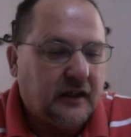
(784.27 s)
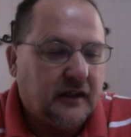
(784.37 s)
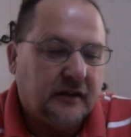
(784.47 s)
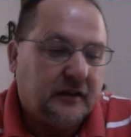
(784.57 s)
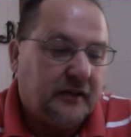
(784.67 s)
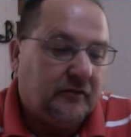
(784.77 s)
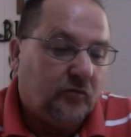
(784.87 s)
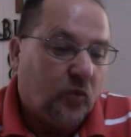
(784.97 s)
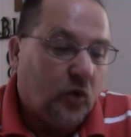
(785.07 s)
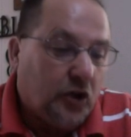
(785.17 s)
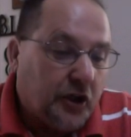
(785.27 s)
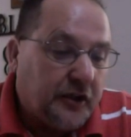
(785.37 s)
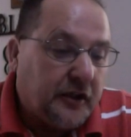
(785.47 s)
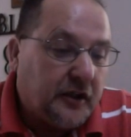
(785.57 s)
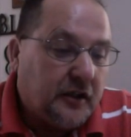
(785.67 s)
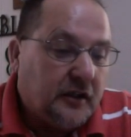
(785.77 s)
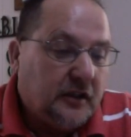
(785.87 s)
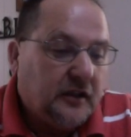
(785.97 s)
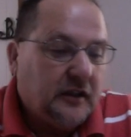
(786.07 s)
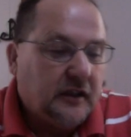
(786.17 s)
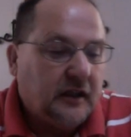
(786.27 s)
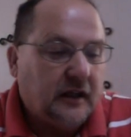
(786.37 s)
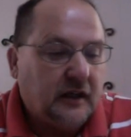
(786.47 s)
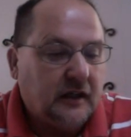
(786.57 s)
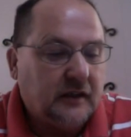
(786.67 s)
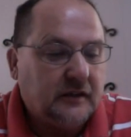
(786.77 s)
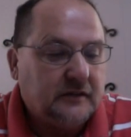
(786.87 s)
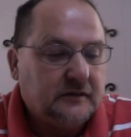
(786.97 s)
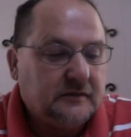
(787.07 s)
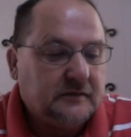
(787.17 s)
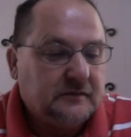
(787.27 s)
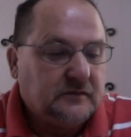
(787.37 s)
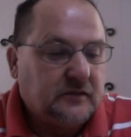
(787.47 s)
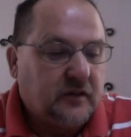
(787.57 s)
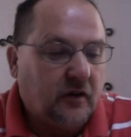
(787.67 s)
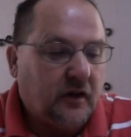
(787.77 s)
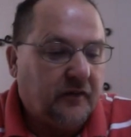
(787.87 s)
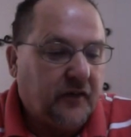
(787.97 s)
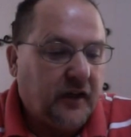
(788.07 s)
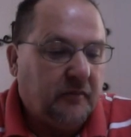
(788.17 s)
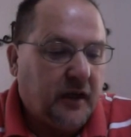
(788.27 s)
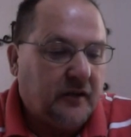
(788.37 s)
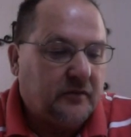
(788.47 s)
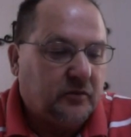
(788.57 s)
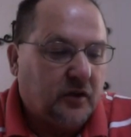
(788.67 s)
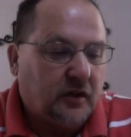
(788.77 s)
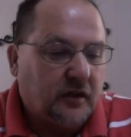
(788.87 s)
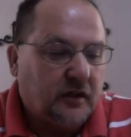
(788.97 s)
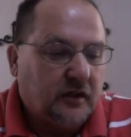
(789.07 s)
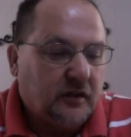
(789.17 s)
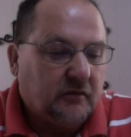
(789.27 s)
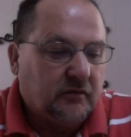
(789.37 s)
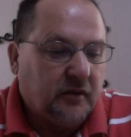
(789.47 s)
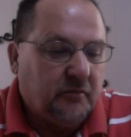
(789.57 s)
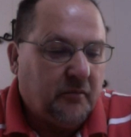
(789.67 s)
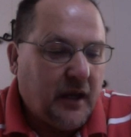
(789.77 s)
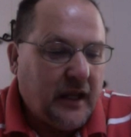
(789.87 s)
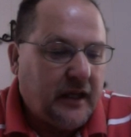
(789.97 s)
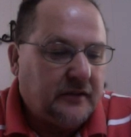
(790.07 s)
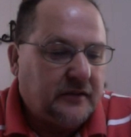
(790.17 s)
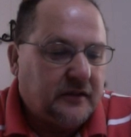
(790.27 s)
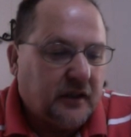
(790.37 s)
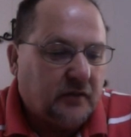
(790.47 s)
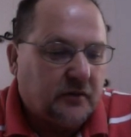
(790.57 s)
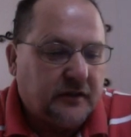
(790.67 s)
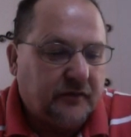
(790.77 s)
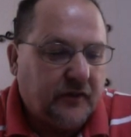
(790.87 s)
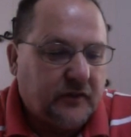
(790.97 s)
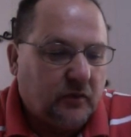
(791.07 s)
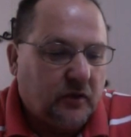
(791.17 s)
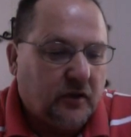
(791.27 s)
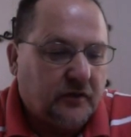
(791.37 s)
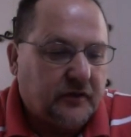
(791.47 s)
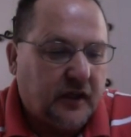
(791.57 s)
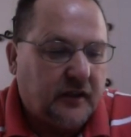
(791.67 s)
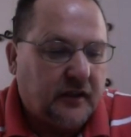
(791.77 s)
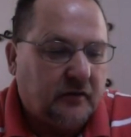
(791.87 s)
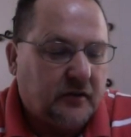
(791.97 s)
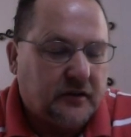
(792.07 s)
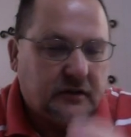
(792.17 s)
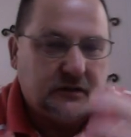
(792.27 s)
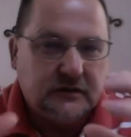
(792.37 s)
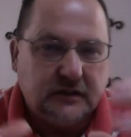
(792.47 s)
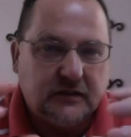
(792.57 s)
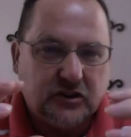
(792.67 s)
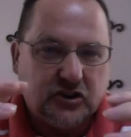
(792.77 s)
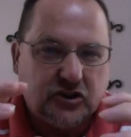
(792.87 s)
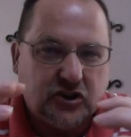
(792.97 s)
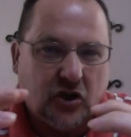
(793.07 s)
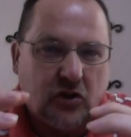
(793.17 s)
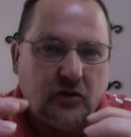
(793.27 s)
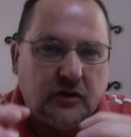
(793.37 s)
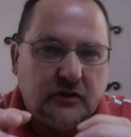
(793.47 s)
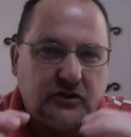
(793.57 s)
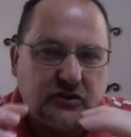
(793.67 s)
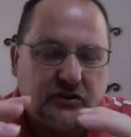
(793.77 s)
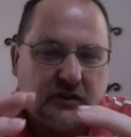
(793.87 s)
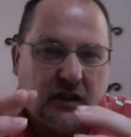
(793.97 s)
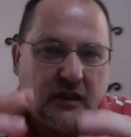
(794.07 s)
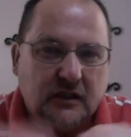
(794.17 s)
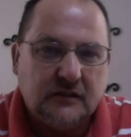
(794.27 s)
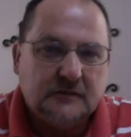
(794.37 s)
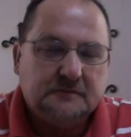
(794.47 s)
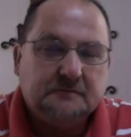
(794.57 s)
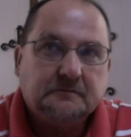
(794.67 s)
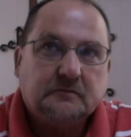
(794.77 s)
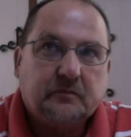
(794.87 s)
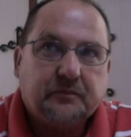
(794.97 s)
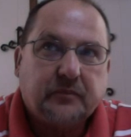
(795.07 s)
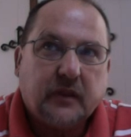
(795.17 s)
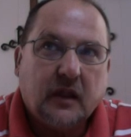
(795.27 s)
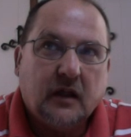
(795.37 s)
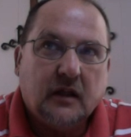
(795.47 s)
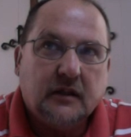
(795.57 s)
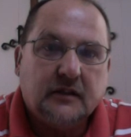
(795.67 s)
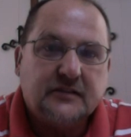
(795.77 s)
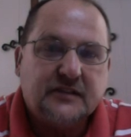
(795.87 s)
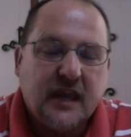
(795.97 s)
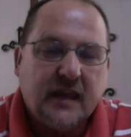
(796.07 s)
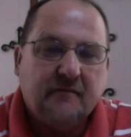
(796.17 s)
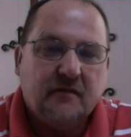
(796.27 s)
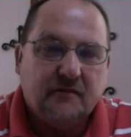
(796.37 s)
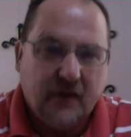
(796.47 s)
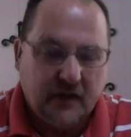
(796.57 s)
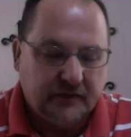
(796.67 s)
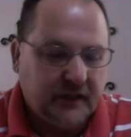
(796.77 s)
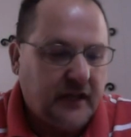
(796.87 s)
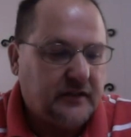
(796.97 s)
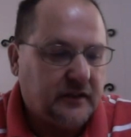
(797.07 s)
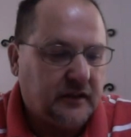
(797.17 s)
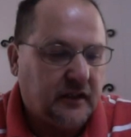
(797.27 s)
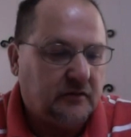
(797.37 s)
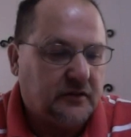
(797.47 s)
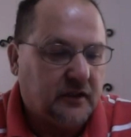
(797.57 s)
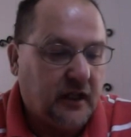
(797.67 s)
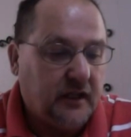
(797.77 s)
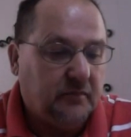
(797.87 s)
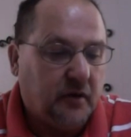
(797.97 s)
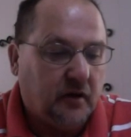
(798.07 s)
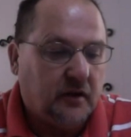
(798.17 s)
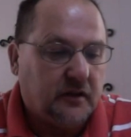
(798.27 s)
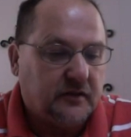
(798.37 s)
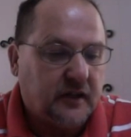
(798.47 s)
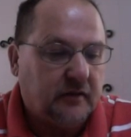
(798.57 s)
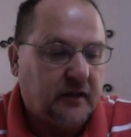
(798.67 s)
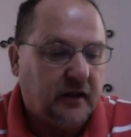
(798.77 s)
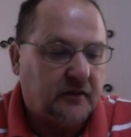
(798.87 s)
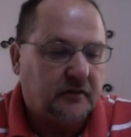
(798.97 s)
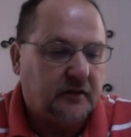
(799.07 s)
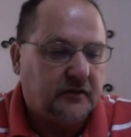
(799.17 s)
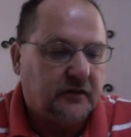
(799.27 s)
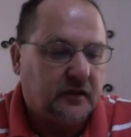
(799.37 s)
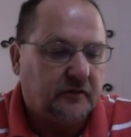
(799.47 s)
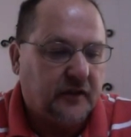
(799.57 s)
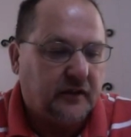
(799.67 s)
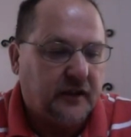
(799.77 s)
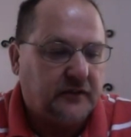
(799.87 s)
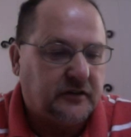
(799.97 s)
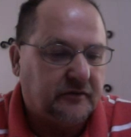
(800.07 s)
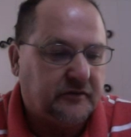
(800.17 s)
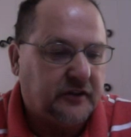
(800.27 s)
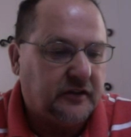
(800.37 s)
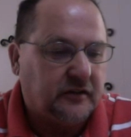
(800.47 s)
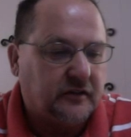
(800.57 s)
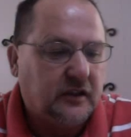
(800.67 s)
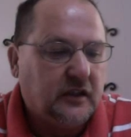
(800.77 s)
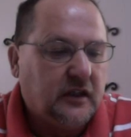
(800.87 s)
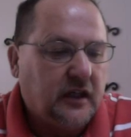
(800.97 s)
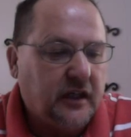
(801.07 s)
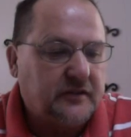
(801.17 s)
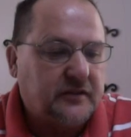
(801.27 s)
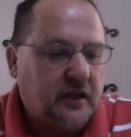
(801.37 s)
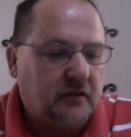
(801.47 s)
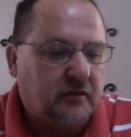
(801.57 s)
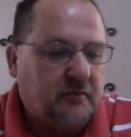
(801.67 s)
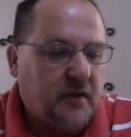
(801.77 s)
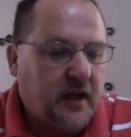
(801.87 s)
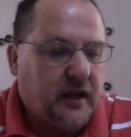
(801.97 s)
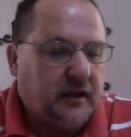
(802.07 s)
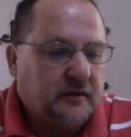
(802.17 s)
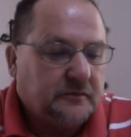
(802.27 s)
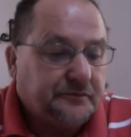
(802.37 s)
and even wood. So if any man's work remains, in other words, if it's one of those things that showed its the same foundation that it was laid upon, the same characteristics of the foundation of Jesus, it's going to remain.